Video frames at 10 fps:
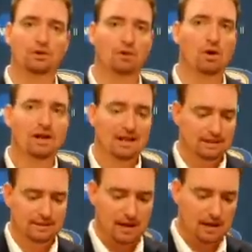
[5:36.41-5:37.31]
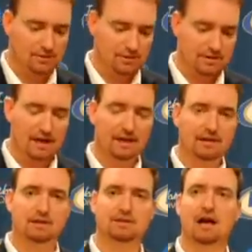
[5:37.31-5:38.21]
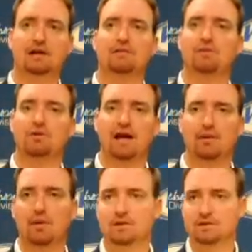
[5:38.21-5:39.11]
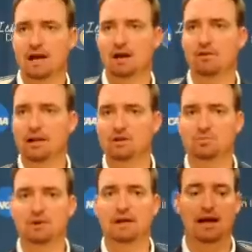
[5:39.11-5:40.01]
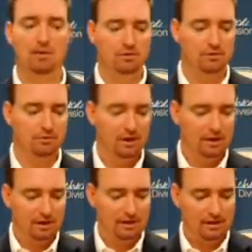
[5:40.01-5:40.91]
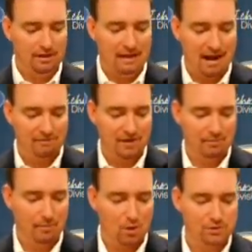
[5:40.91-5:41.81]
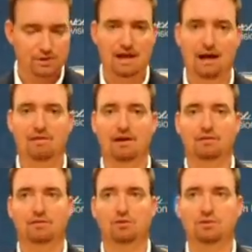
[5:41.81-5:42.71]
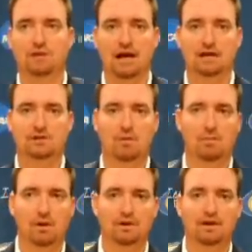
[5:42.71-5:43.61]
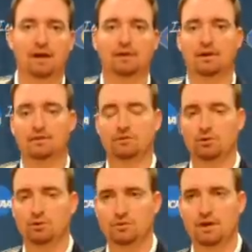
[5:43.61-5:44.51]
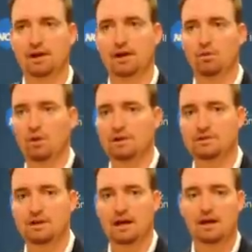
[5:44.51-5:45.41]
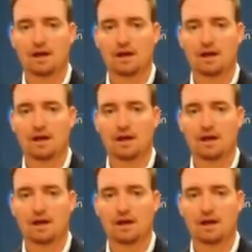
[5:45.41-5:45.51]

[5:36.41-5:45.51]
It's not just getting excited for a game on Saturday, it's being able to have that emotion, have that enthusiasm on Monday and Tuesday and Wednesday.